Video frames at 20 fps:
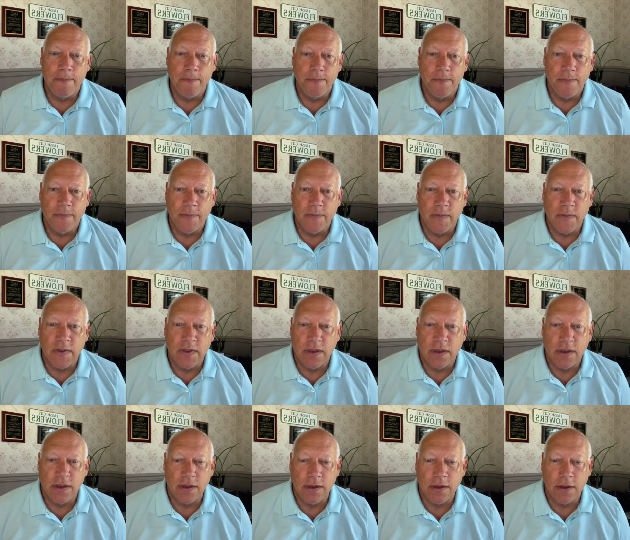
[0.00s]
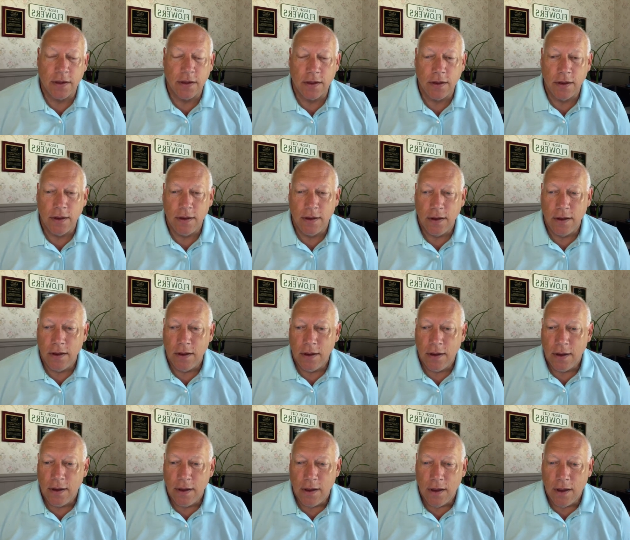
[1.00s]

(no one is talking)